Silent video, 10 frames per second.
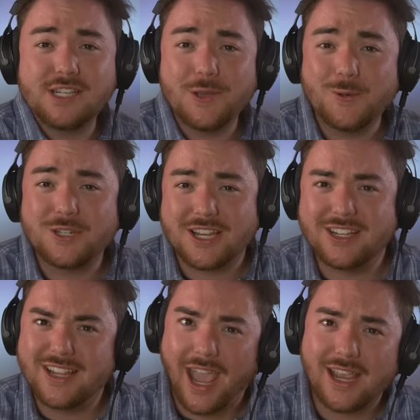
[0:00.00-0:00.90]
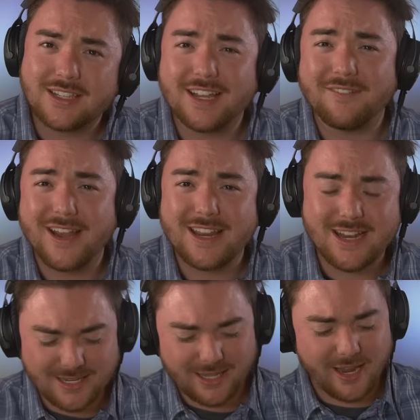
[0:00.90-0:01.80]
too, just in case, like if I
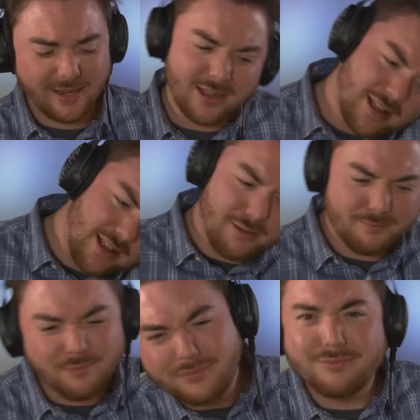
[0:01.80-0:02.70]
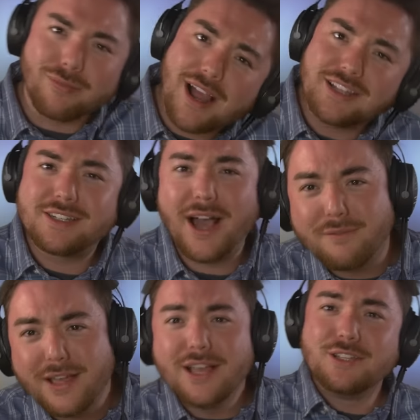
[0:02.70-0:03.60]
needed to like press
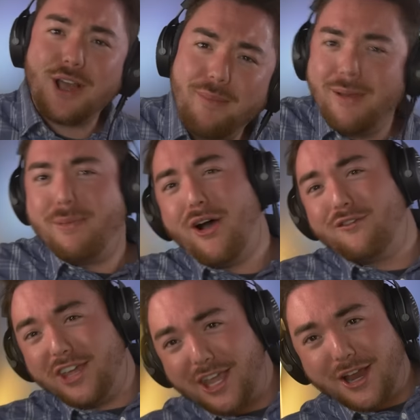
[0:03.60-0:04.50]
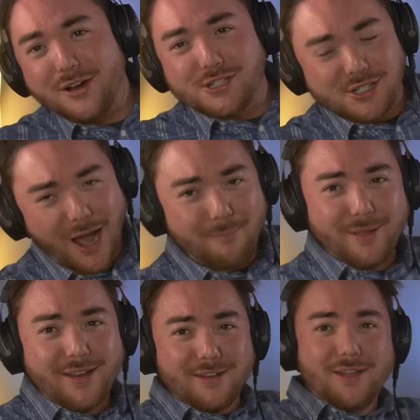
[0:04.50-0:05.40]
stuff. So I'm gonna be over here
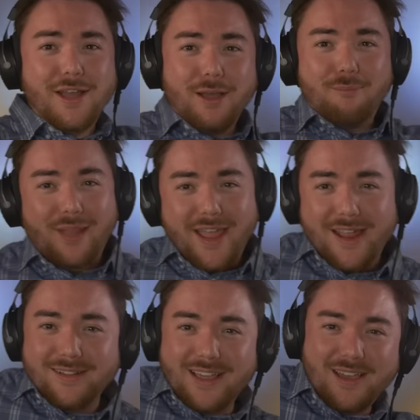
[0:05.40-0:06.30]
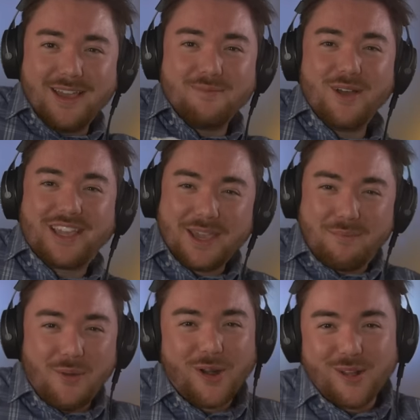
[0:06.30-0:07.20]
stomping, playing my
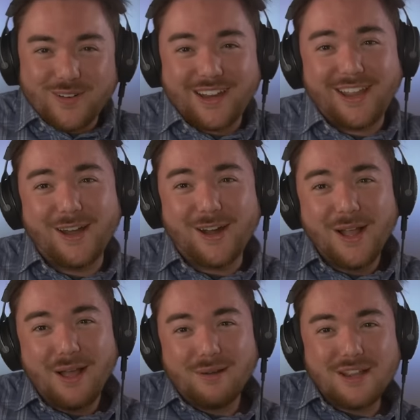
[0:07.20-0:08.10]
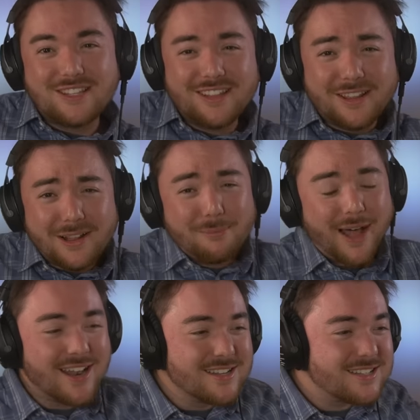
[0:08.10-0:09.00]
keyboard over here, pressing the little
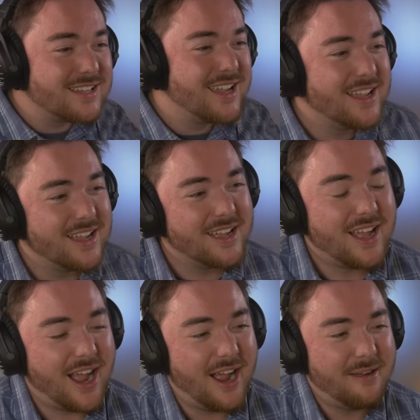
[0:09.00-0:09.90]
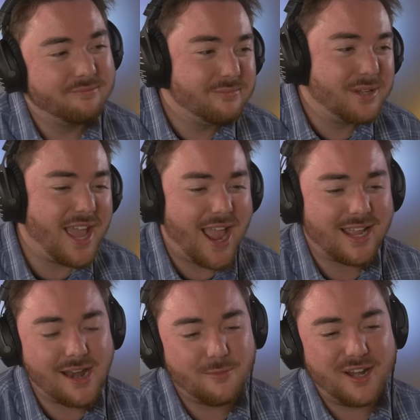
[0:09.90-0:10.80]
buttons. But yeah, I
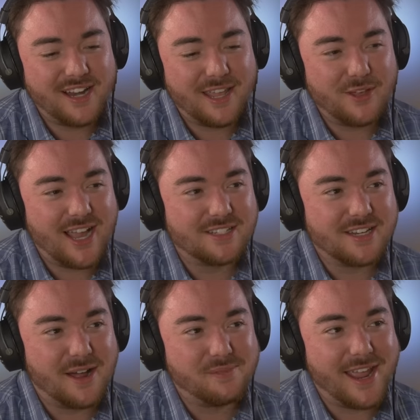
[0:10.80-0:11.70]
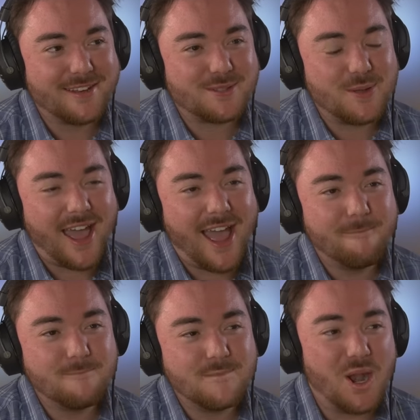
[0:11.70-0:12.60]
kind of wanted to give you guys an update so that,
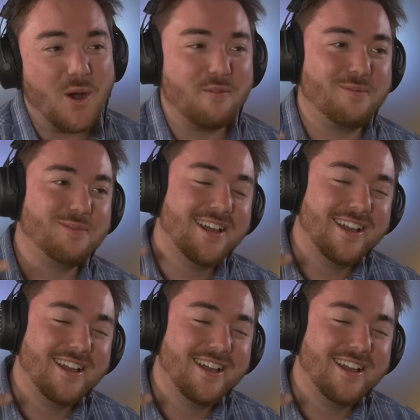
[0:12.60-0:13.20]
you know, if